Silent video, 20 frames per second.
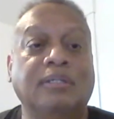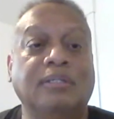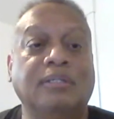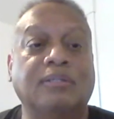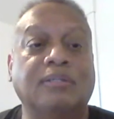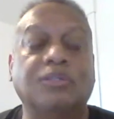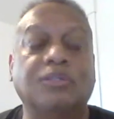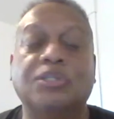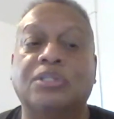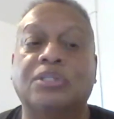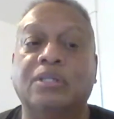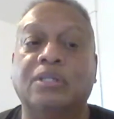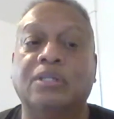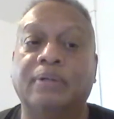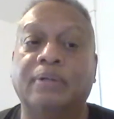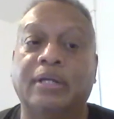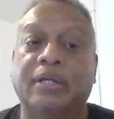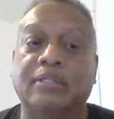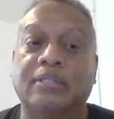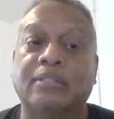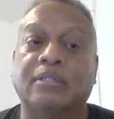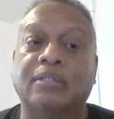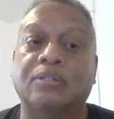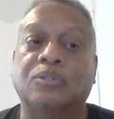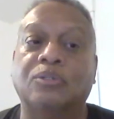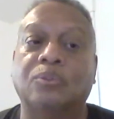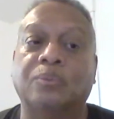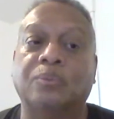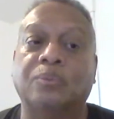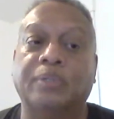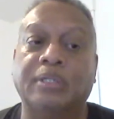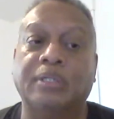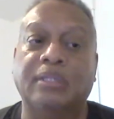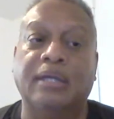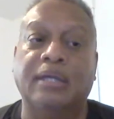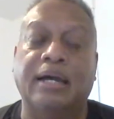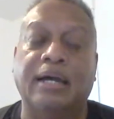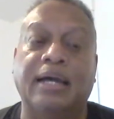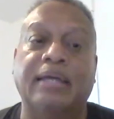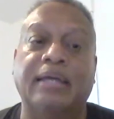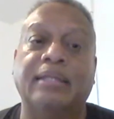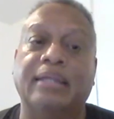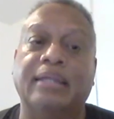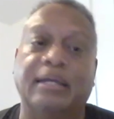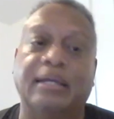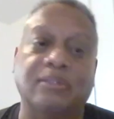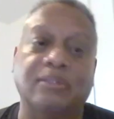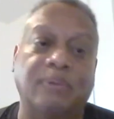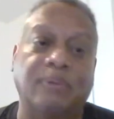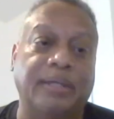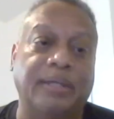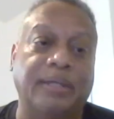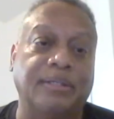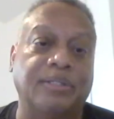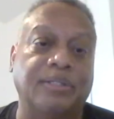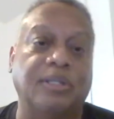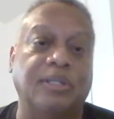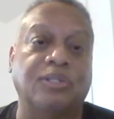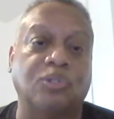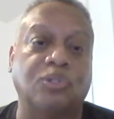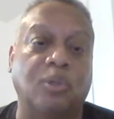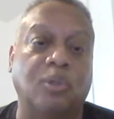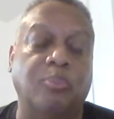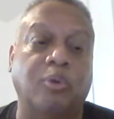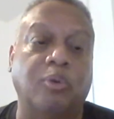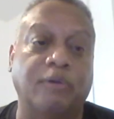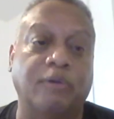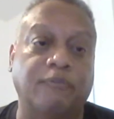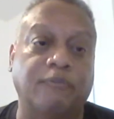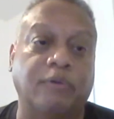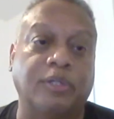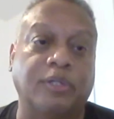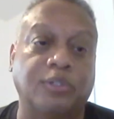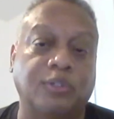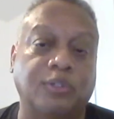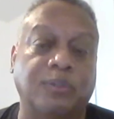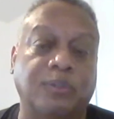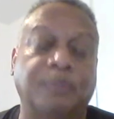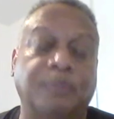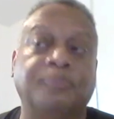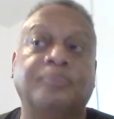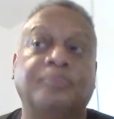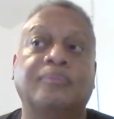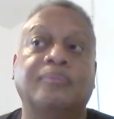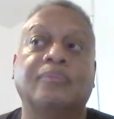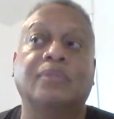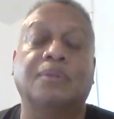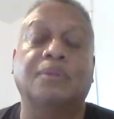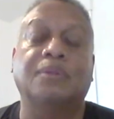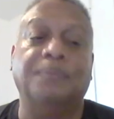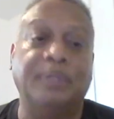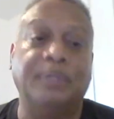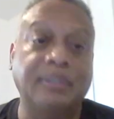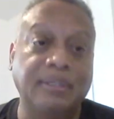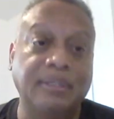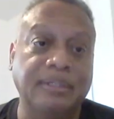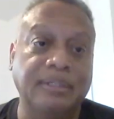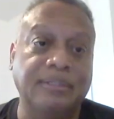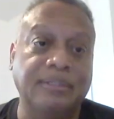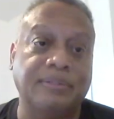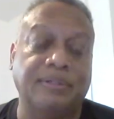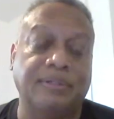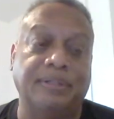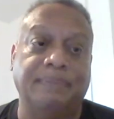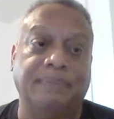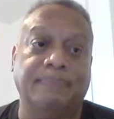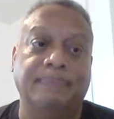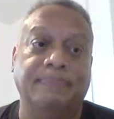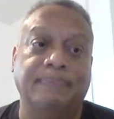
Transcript: So it's just interesting to read that. And that's why it's so important for us to read the history,